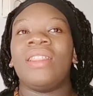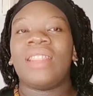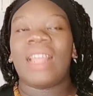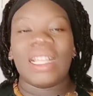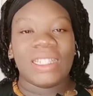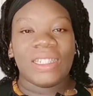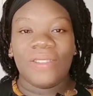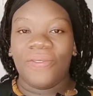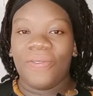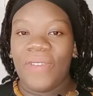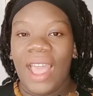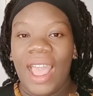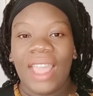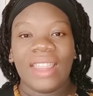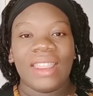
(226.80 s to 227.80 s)

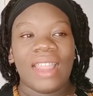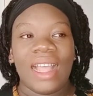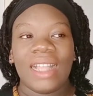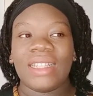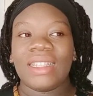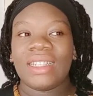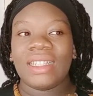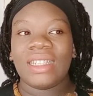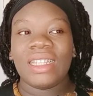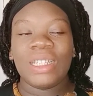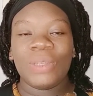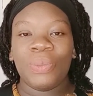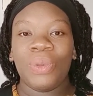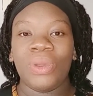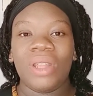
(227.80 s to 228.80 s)
testify that
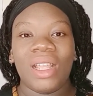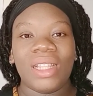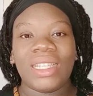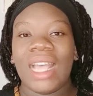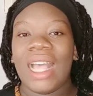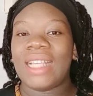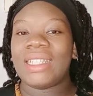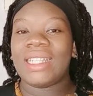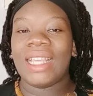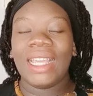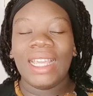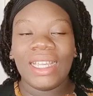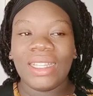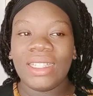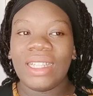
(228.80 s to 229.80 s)
this product has
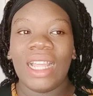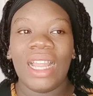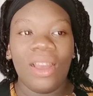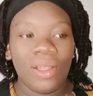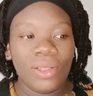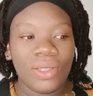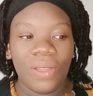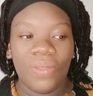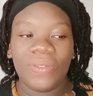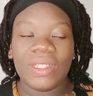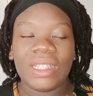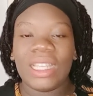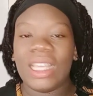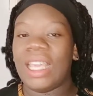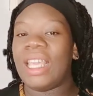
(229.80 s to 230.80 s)
healed a lot of
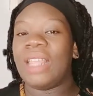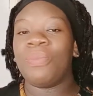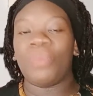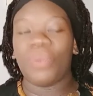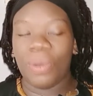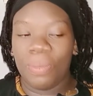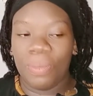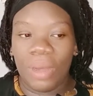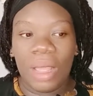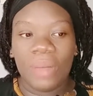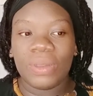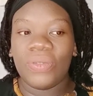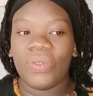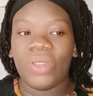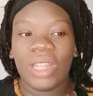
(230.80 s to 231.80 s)
skin
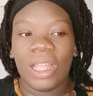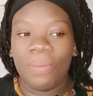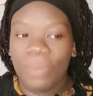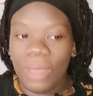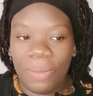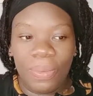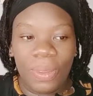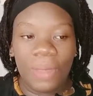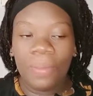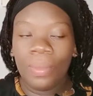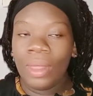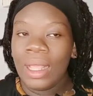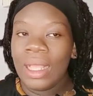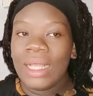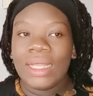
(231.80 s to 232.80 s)
problems for their
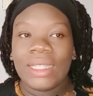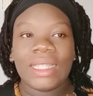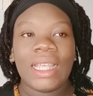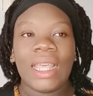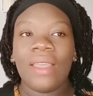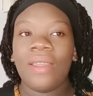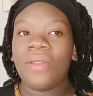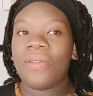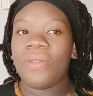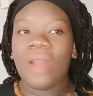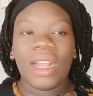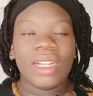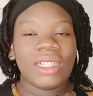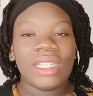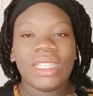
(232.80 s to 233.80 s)
baby. Skin
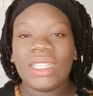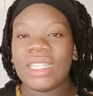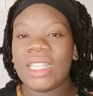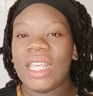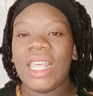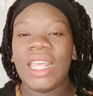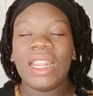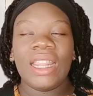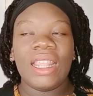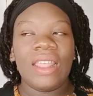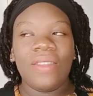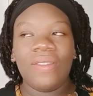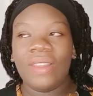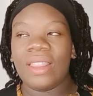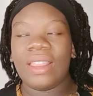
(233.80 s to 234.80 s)
rashes, skin
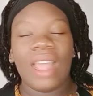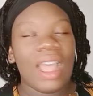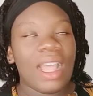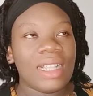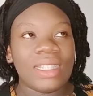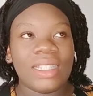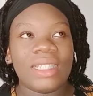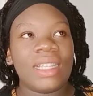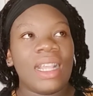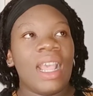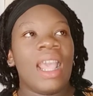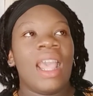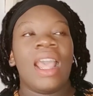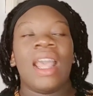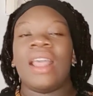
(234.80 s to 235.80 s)
irritants,
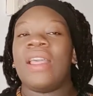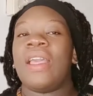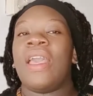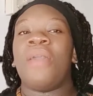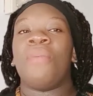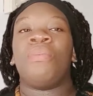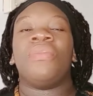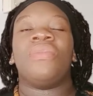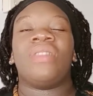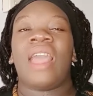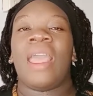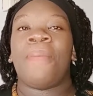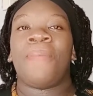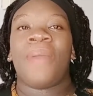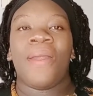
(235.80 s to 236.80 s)

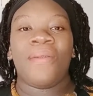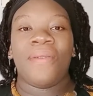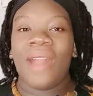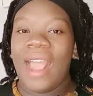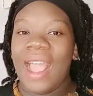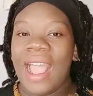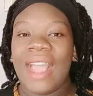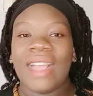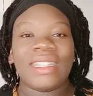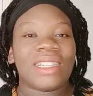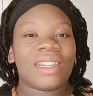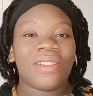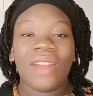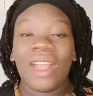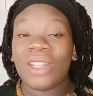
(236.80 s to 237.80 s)
diaper
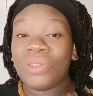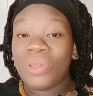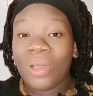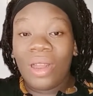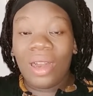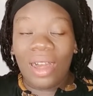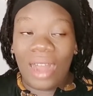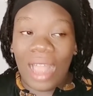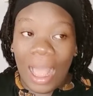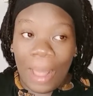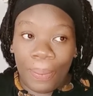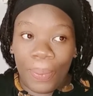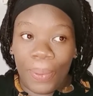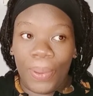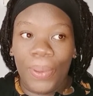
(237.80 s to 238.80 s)
rash, cradle
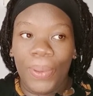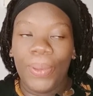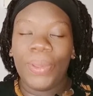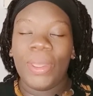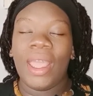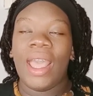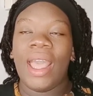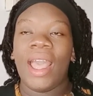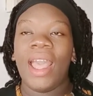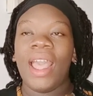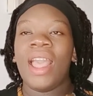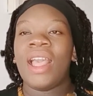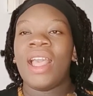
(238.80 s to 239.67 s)
crap. Yeah.